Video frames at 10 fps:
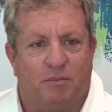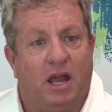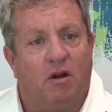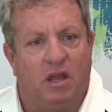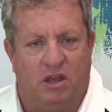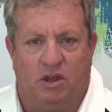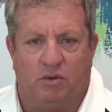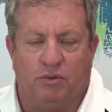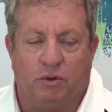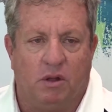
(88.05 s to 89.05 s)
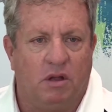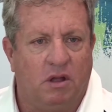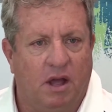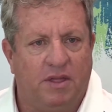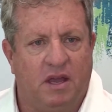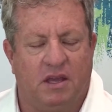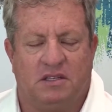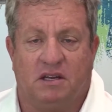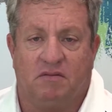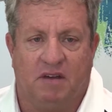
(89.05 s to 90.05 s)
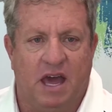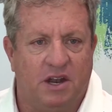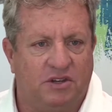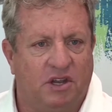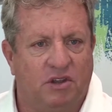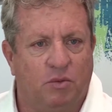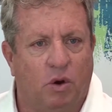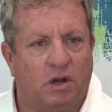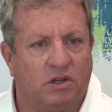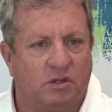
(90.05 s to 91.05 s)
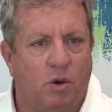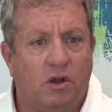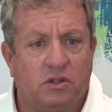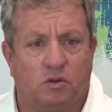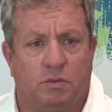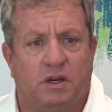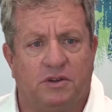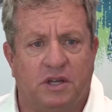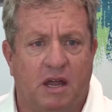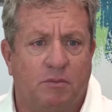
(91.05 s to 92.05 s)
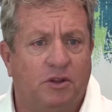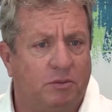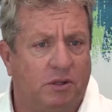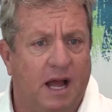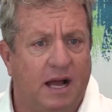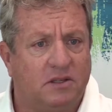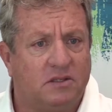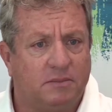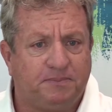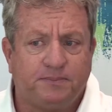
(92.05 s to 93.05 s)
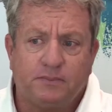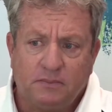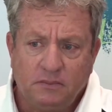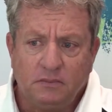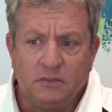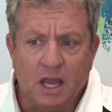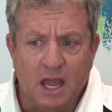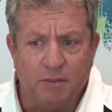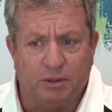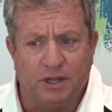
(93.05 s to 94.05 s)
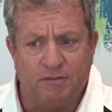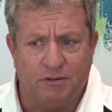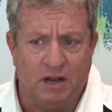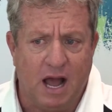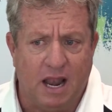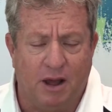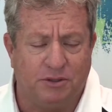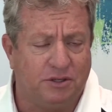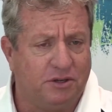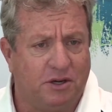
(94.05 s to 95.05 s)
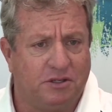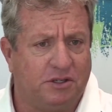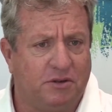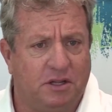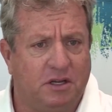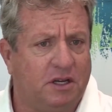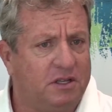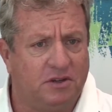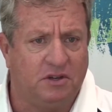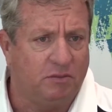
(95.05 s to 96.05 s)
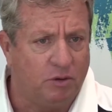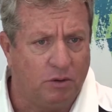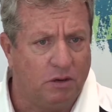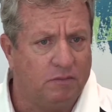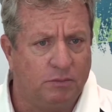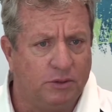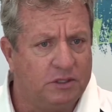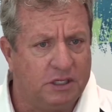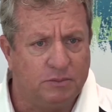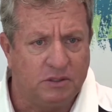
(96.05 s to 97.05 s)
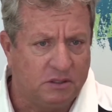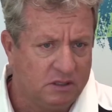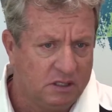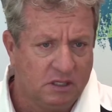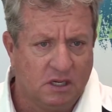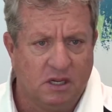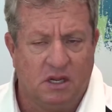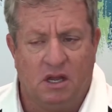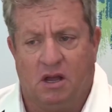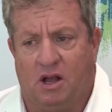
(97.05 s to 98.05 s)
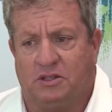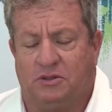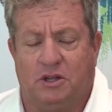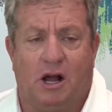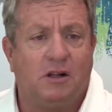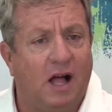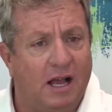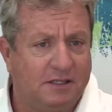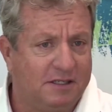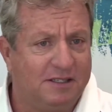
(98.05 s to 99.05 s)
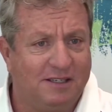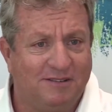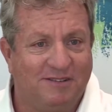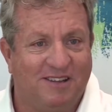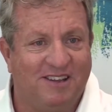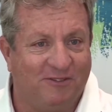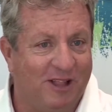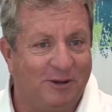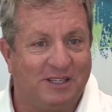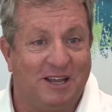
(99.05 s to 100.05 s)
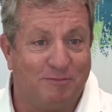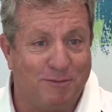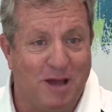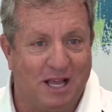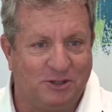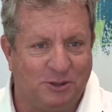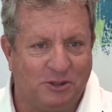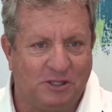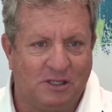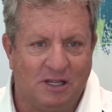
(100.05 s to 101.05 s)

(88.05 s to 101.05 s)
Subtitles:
Barry, I think it's an advantage that you work at a small school, because you had multiple hats. And believe it or not, I was in charge of the strength and conditioning program for both teams. Also taught classes while I was getting my master's.